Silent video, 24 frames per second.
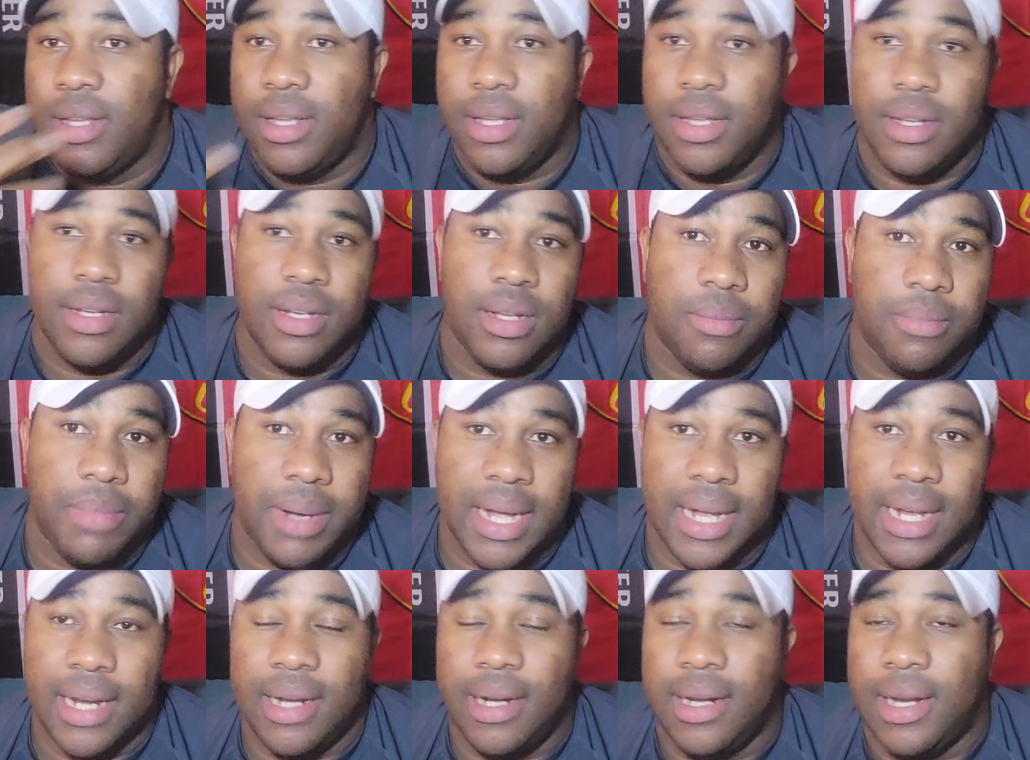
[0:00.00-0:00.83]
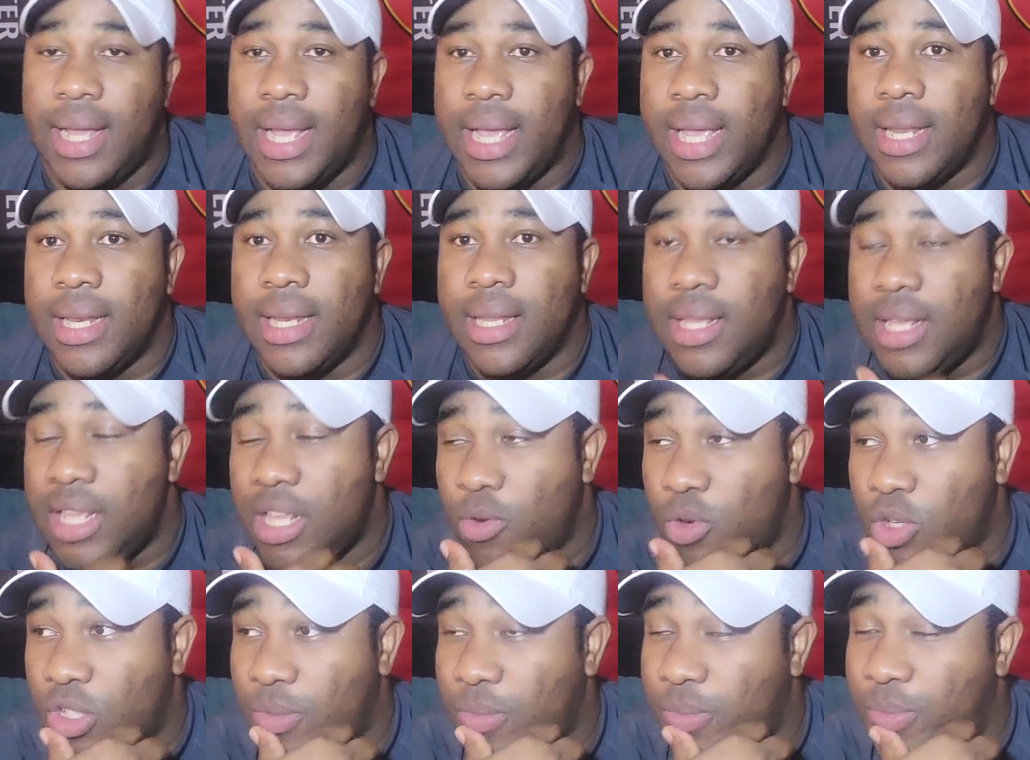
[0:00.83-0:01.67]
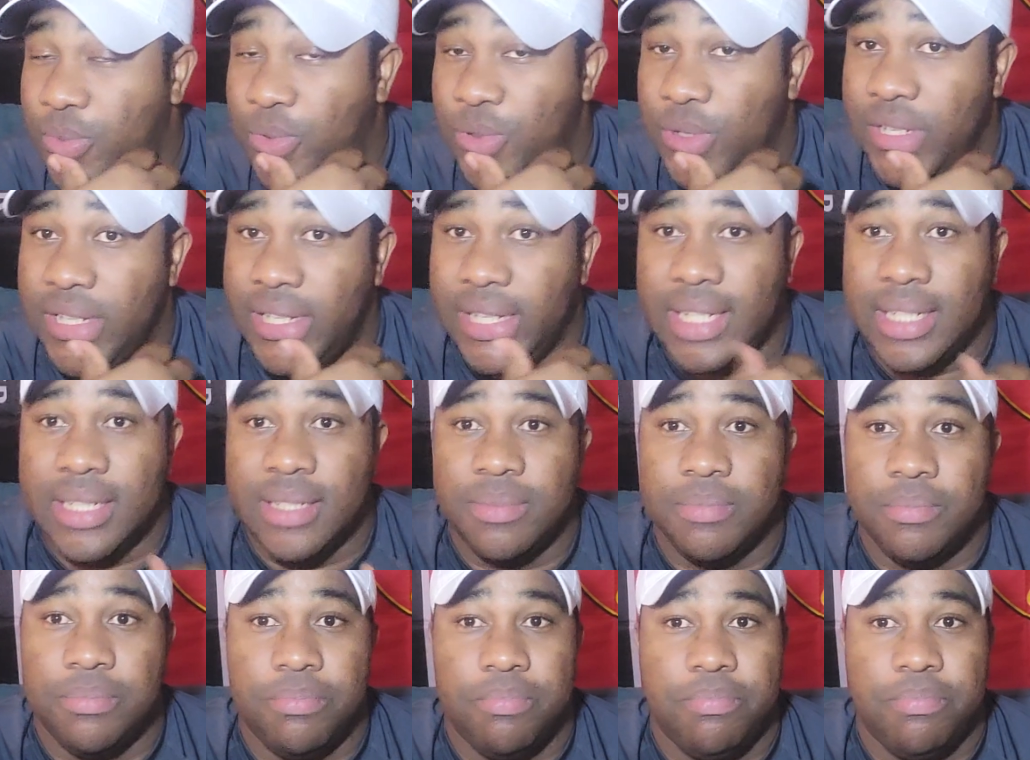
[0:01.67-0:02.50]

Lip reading: in the back line. He was pulling his